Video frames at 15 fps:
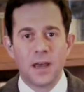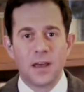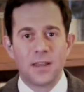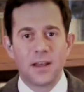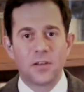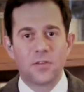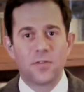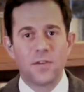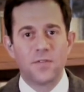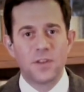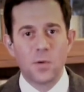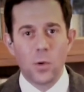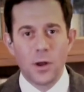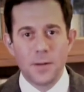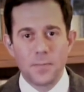That's
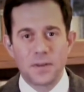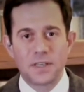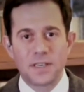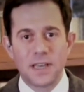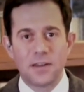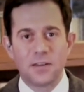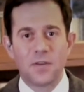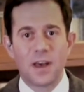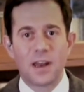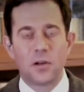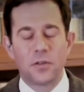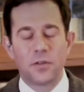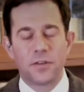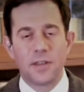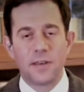51% of
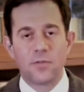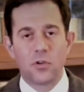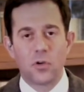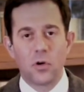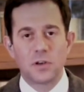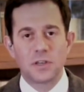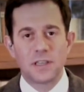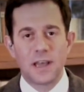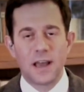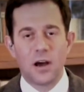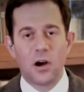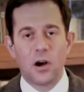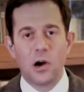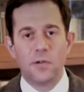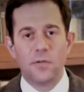adults. So they've crossed
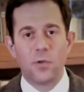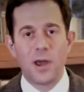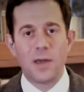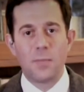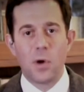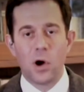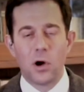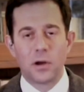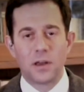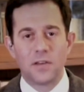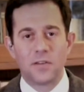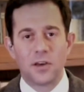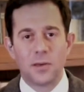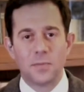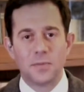that halfway mark
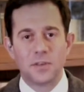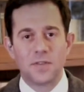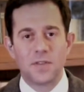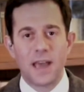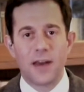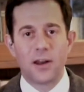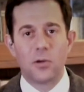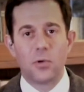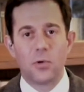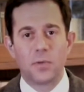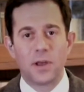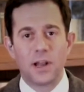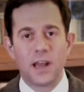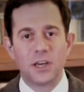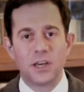in terms of the adult
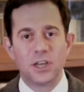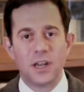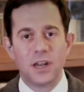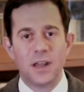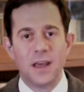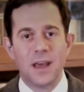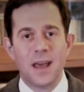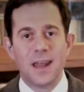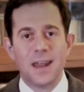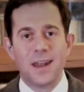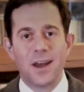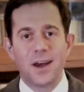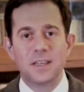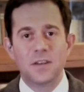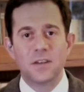population.
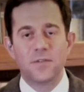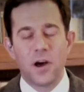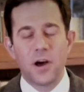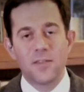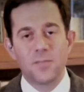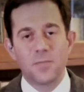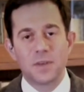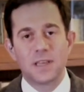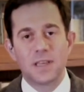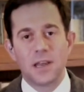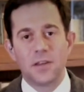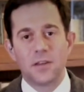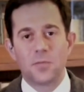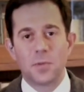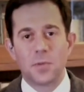
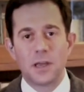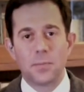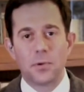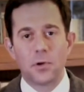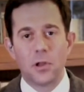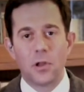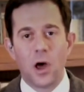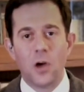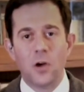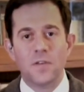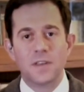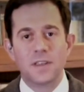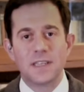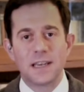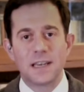95% of people
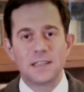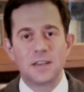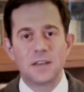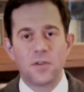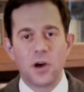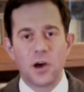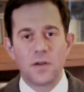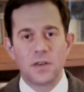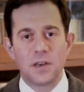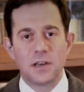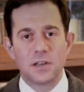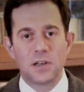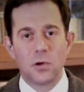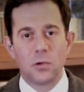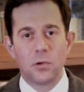over 65
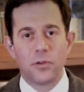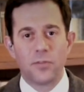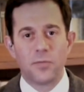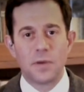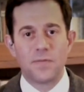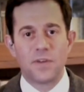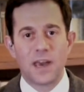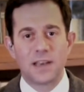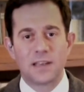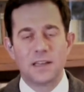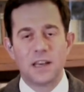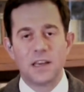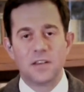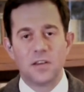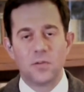years old have been
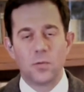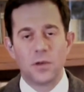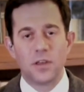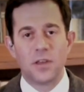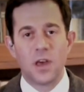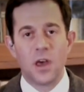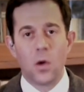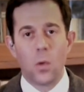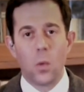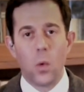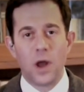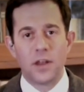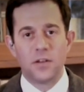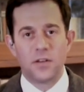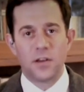vaccinated with one